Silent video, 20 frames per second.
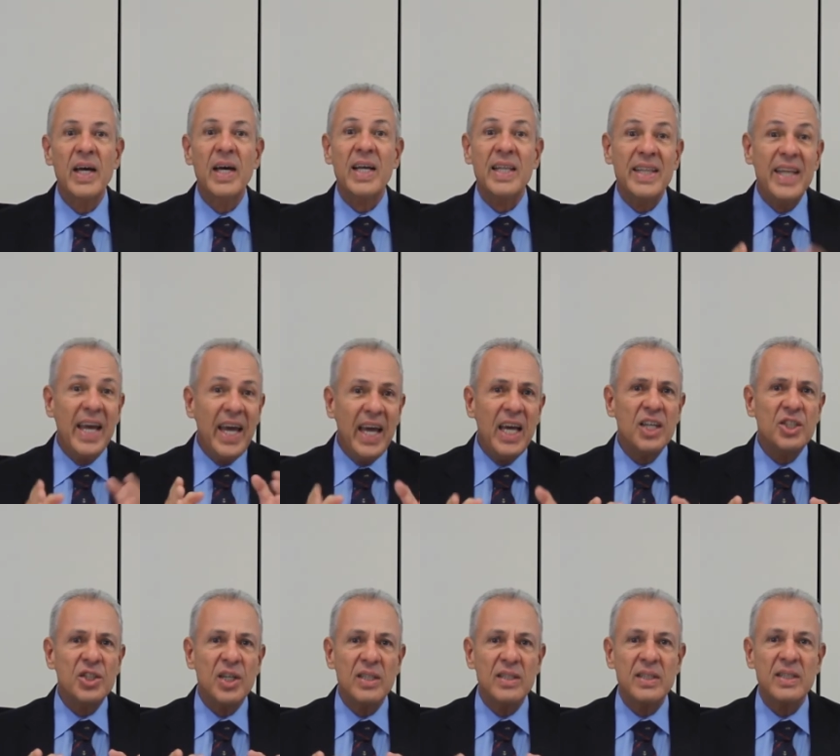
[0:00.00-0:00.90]
The
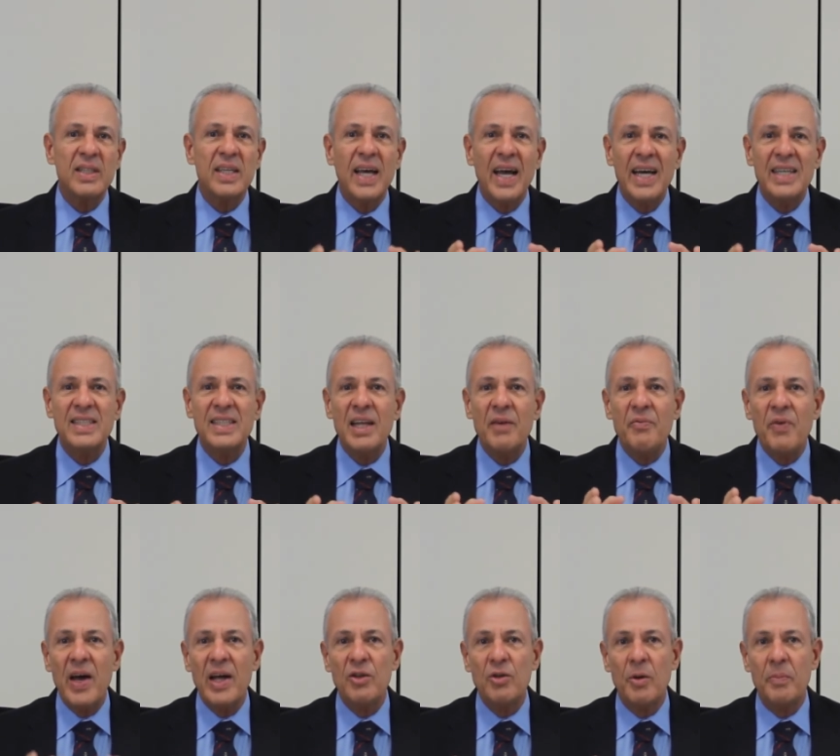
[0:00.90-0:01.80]
agency has
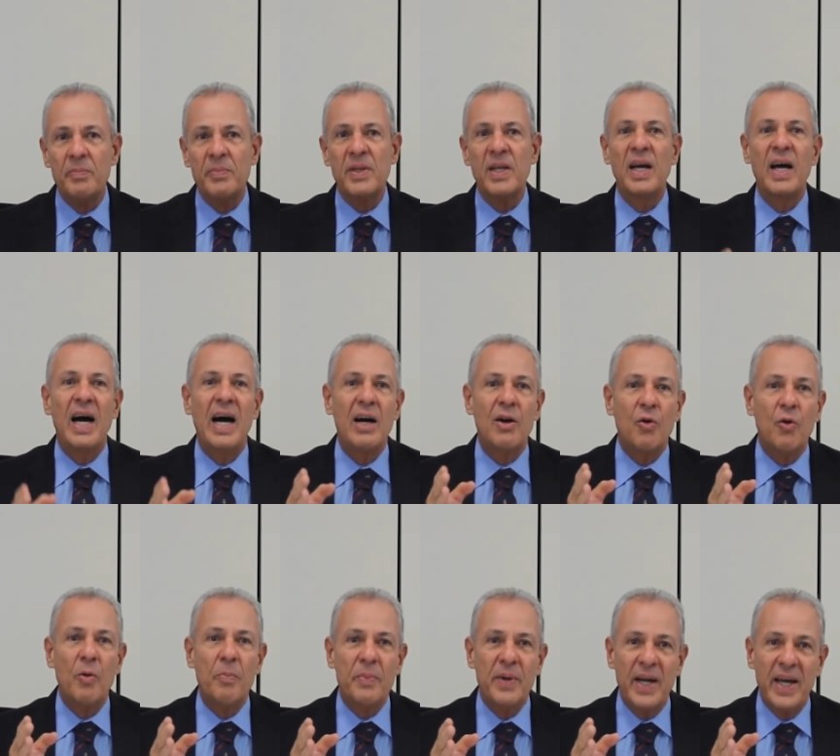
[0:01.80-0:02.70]
developed a
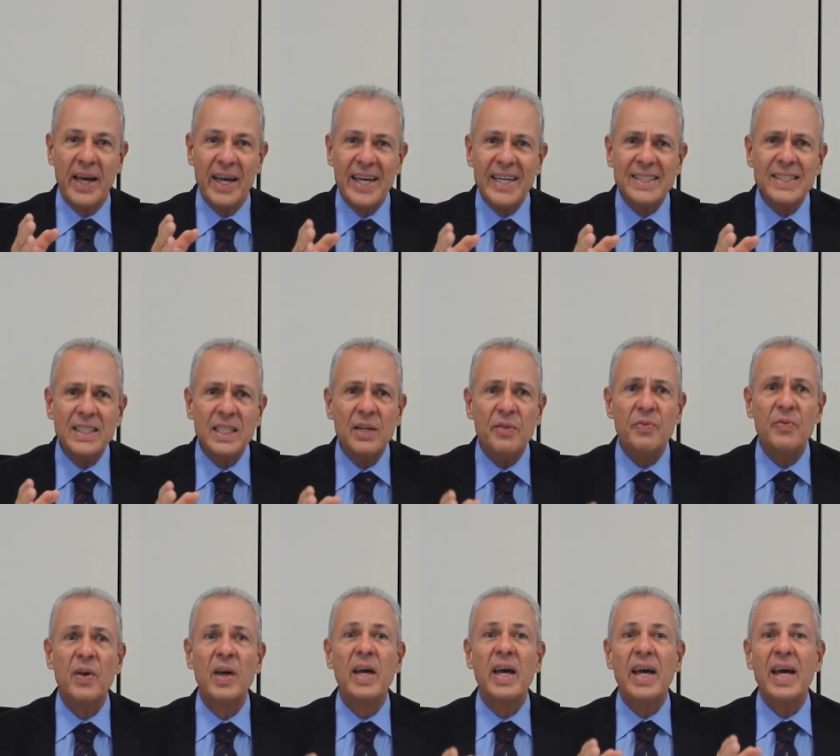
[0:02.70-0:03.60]
comprehensive
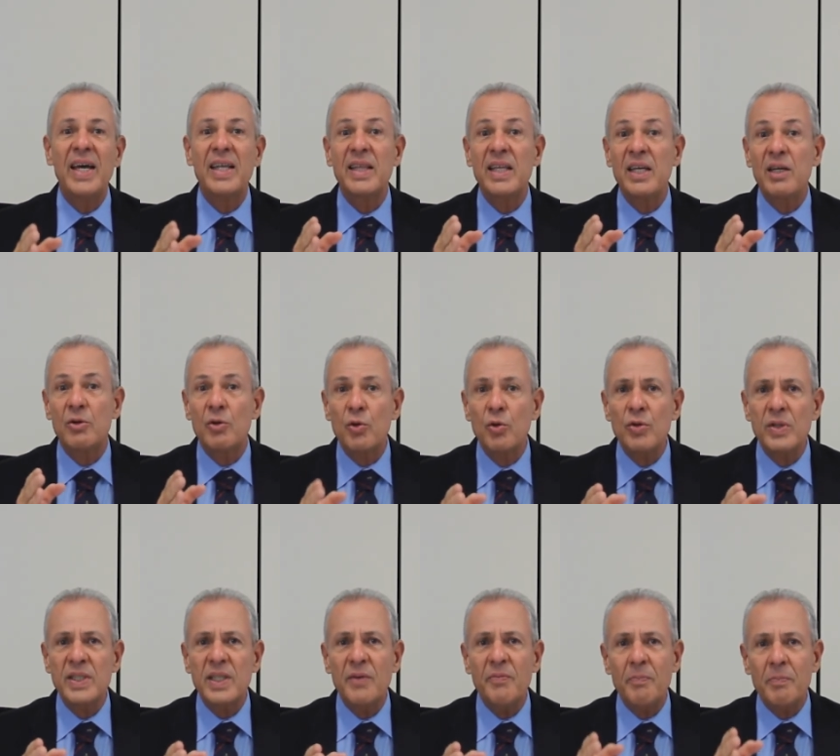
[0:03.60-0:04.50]
and
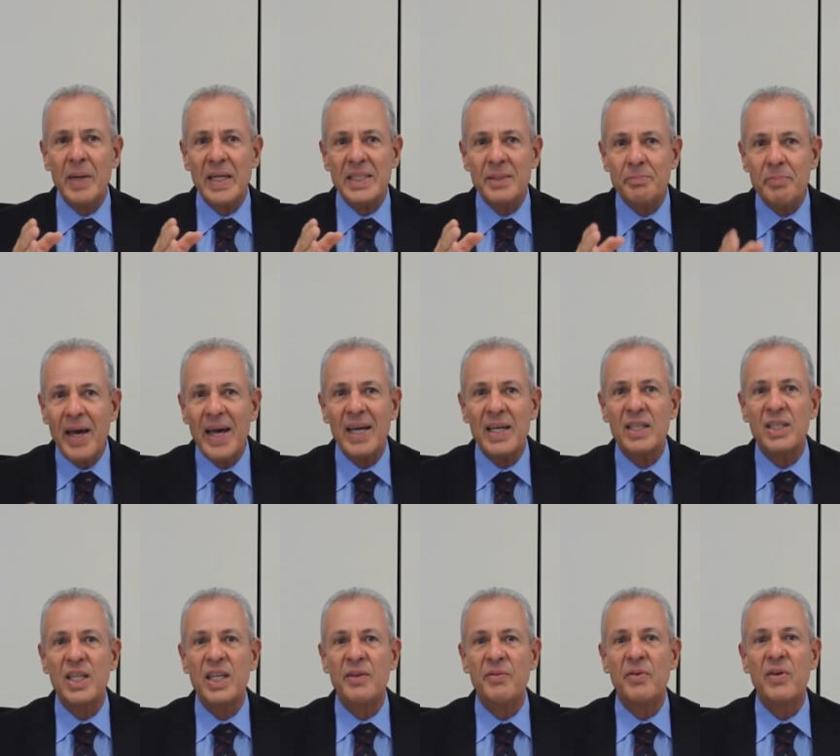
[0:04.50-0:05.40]
inclusive
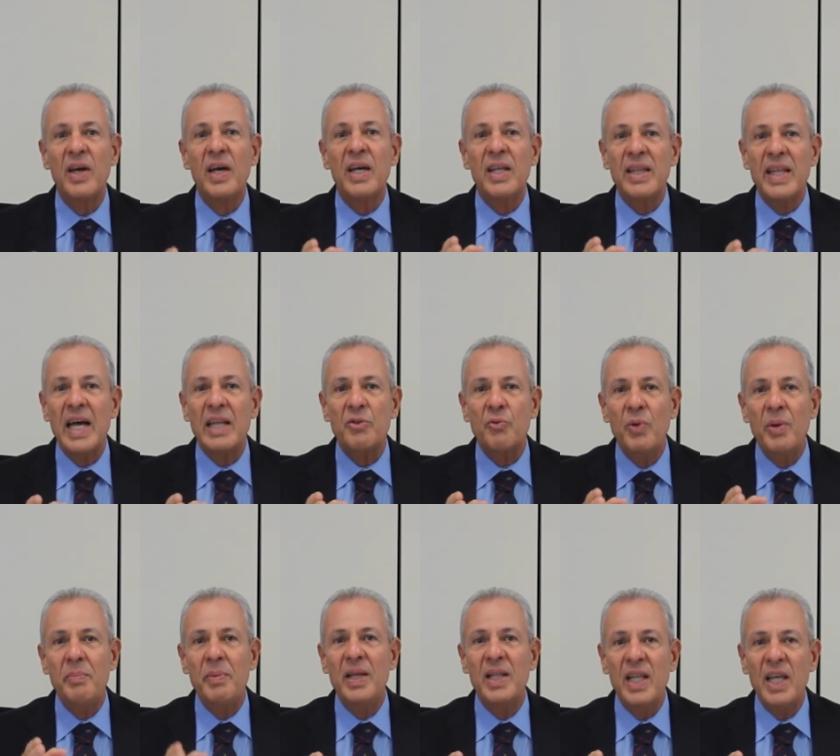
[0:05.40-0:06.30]
perspective that we
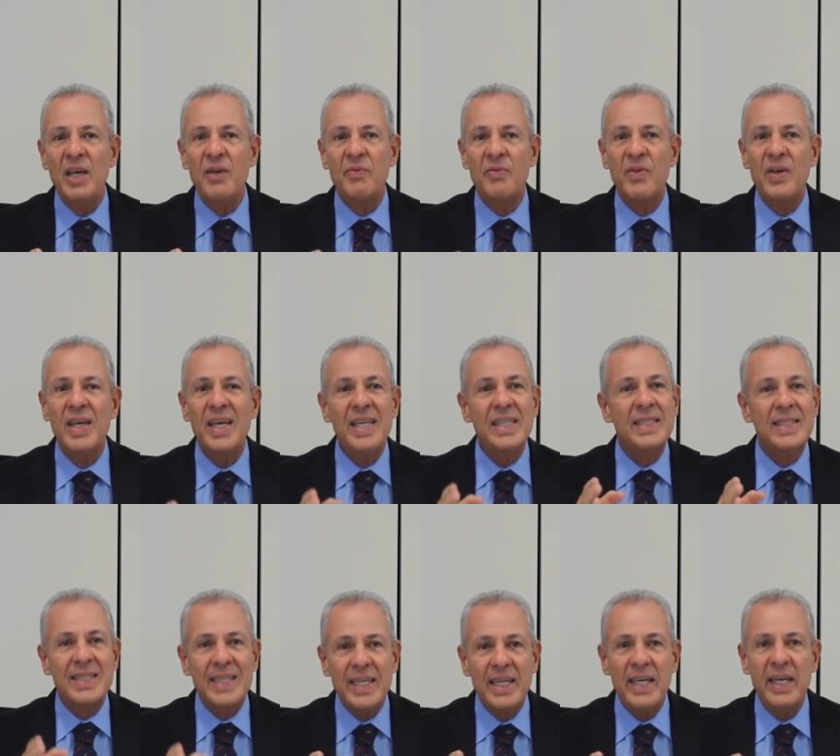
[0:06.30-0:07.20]
believe
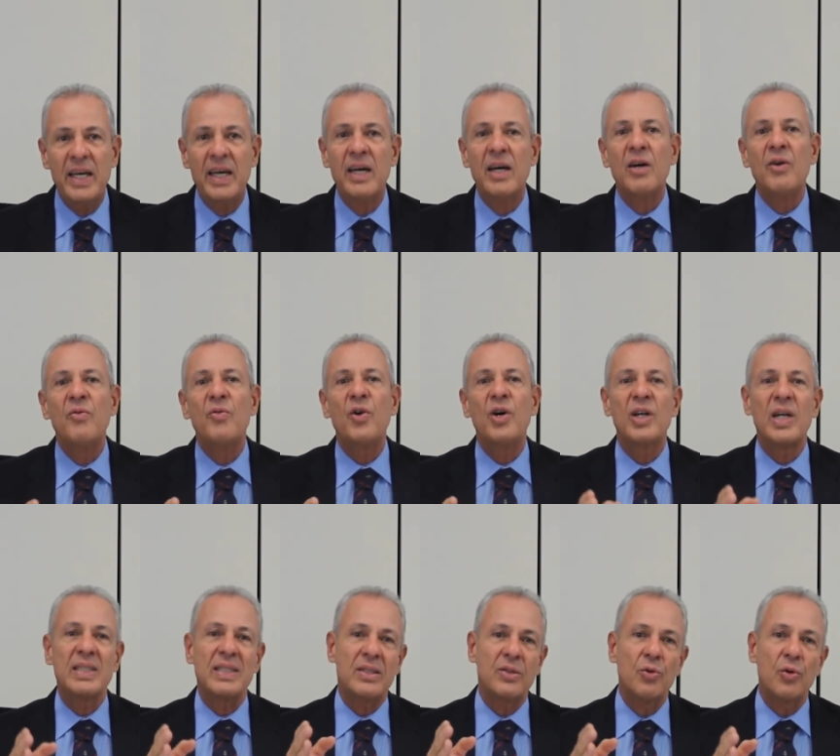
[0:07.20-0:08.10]
is key for
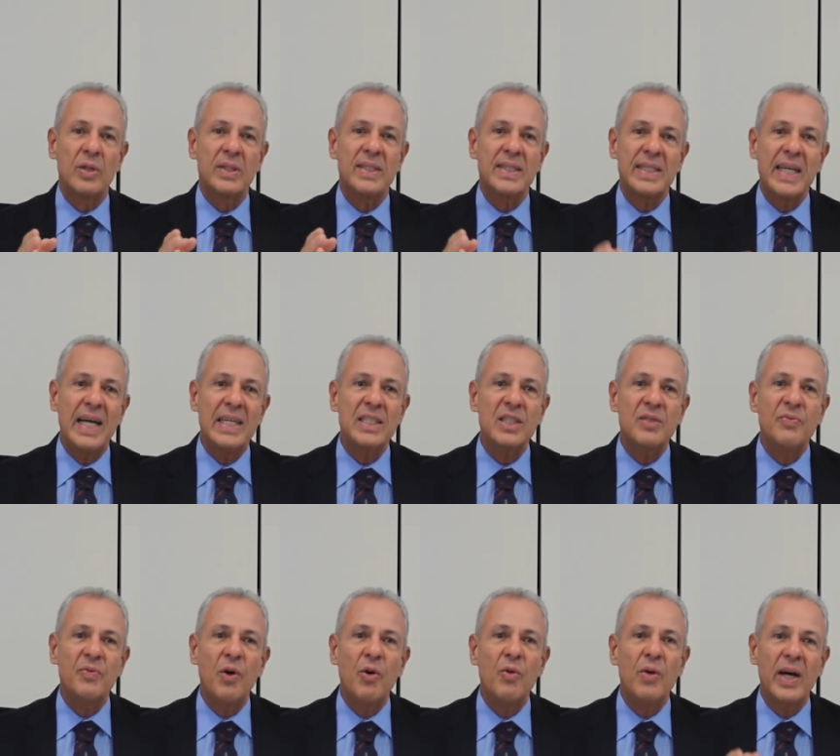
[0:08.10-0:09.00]
a
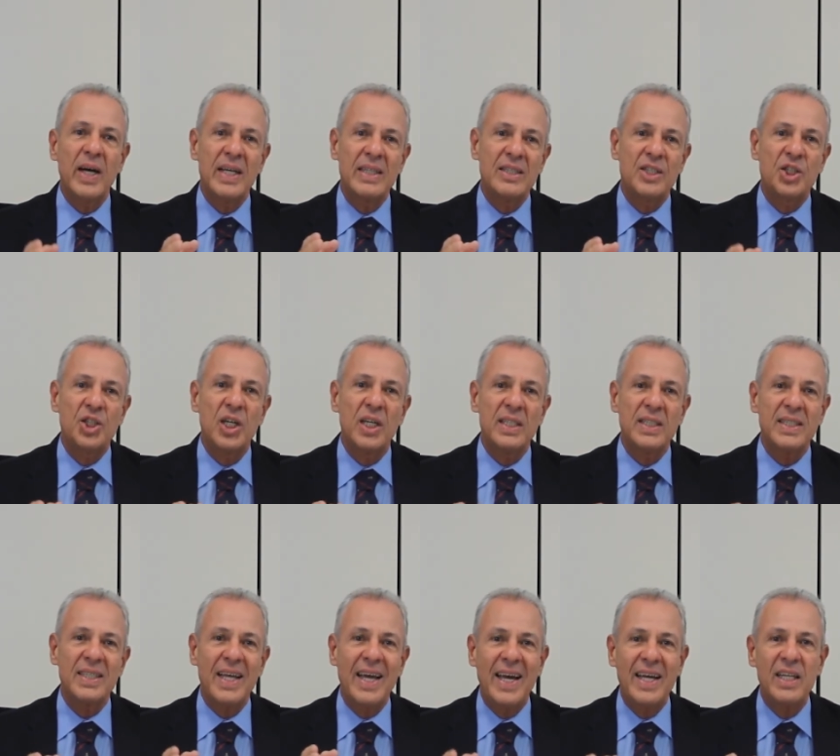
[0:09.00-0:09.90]
successful and
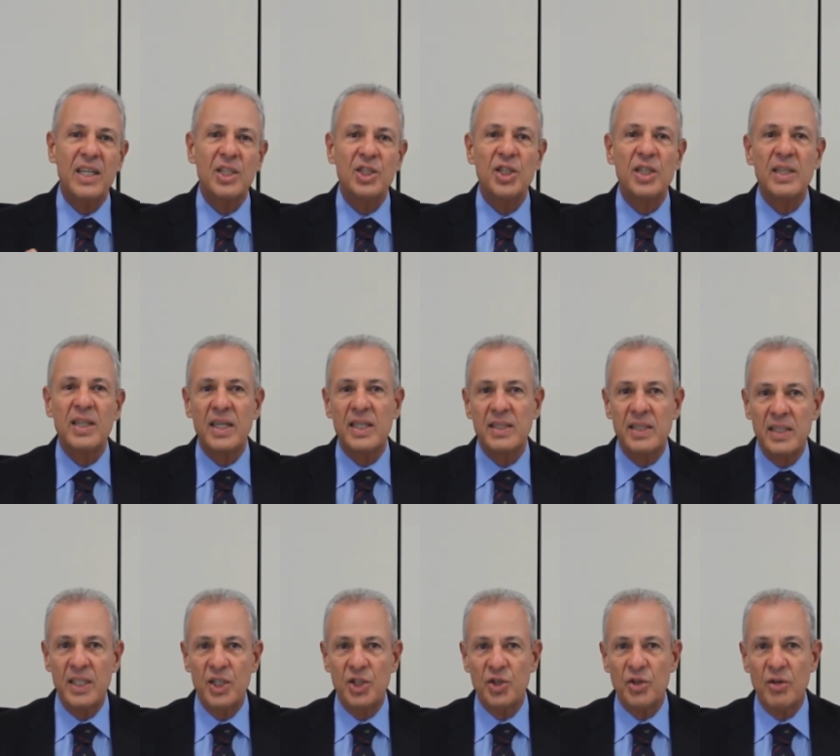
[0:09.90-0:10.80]
just energy
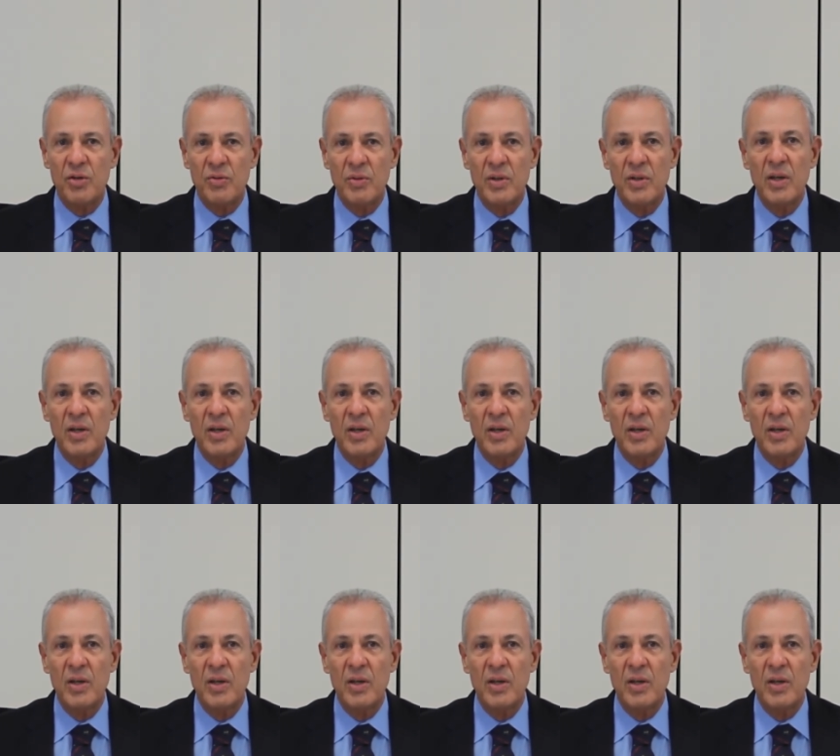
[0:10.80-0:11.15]
transition.